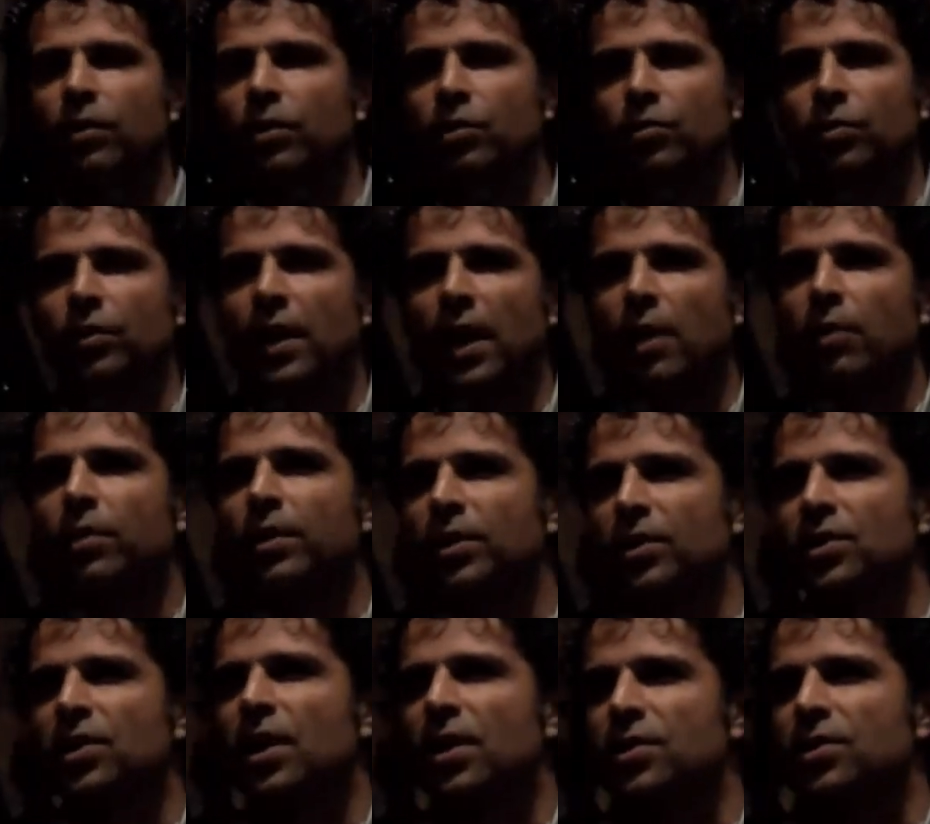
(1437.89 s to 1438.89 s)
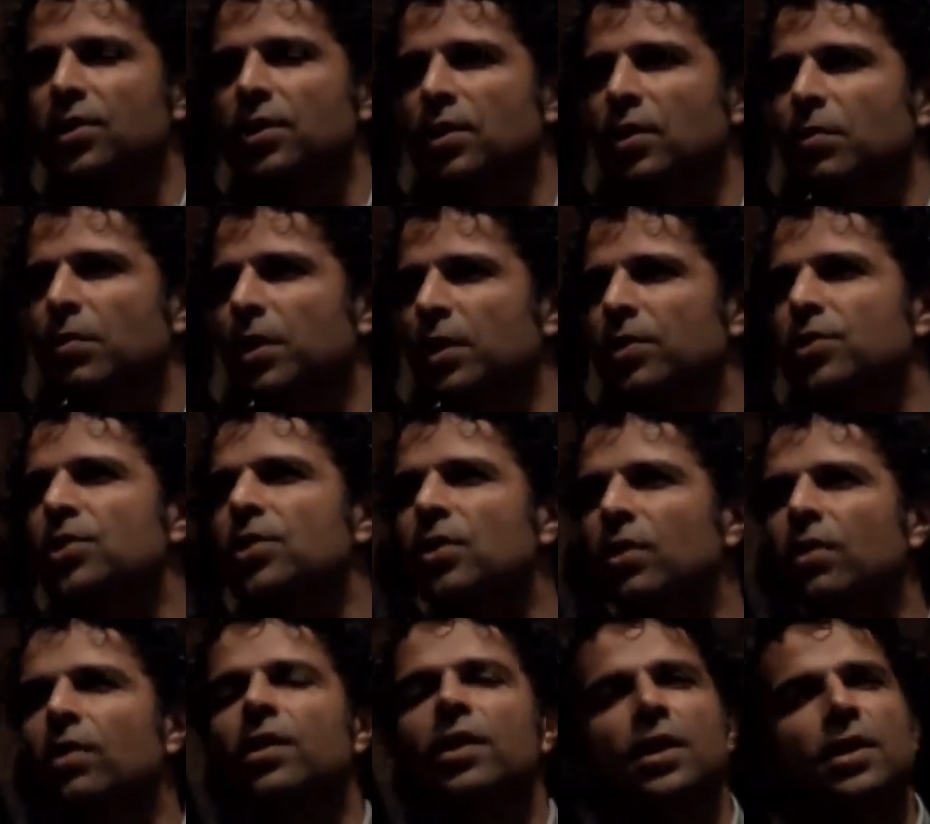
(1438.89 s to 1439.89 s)
hour to an hour discussing them. There's
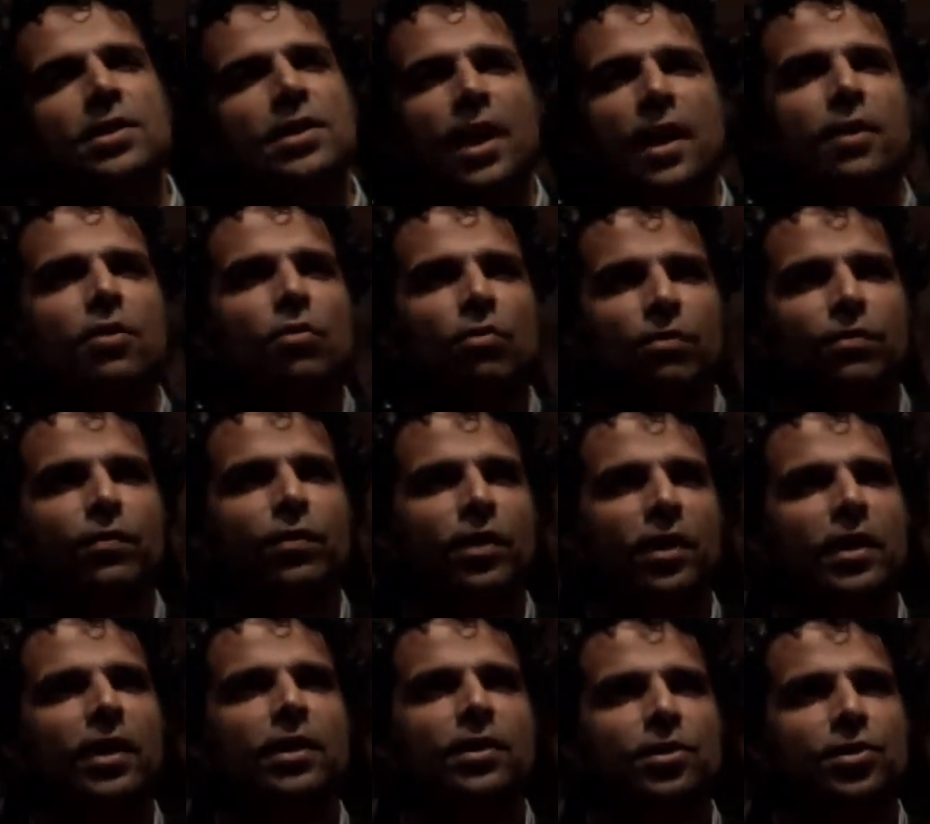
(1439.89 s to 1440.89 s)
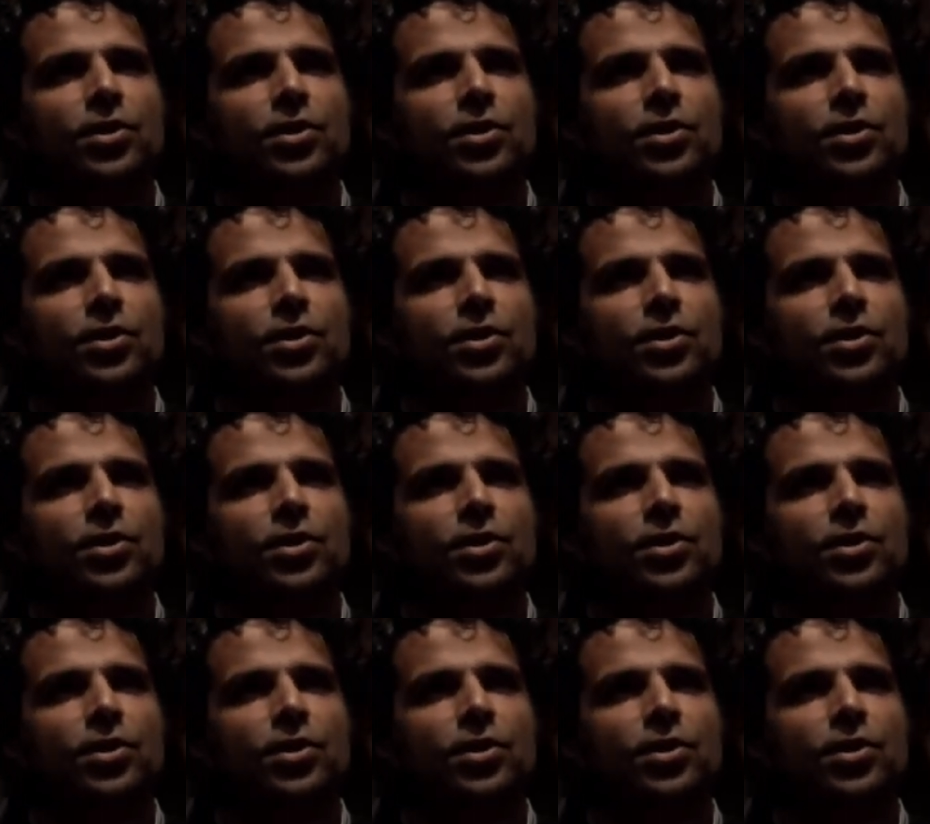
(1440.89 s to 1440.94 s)
still things I don't fully